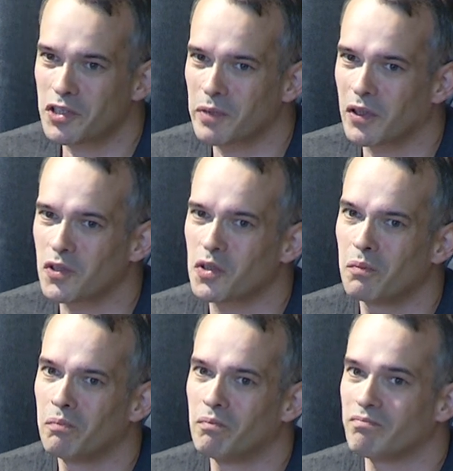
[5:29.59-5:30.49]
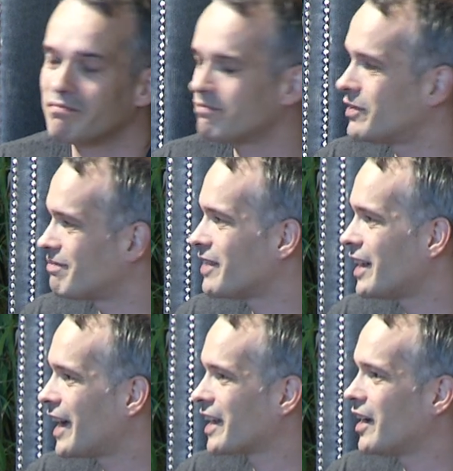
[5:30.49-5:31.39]
but also
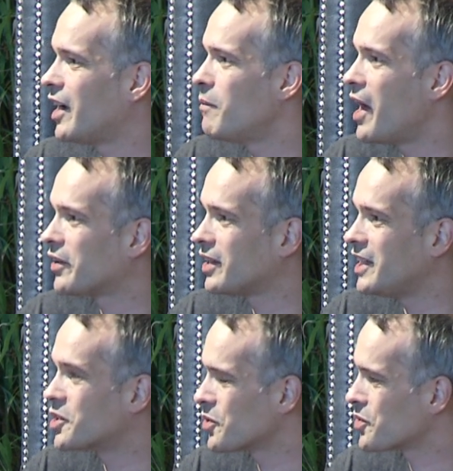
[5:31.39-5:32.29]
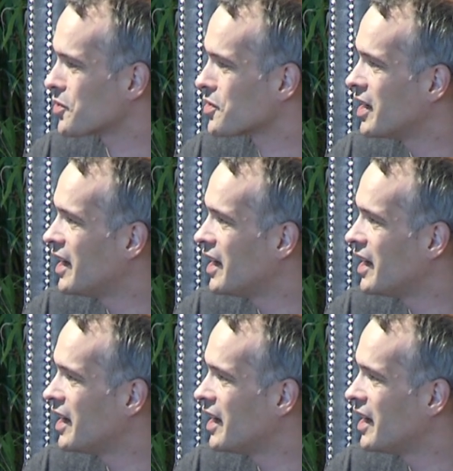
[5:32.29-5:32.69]
like about each other's.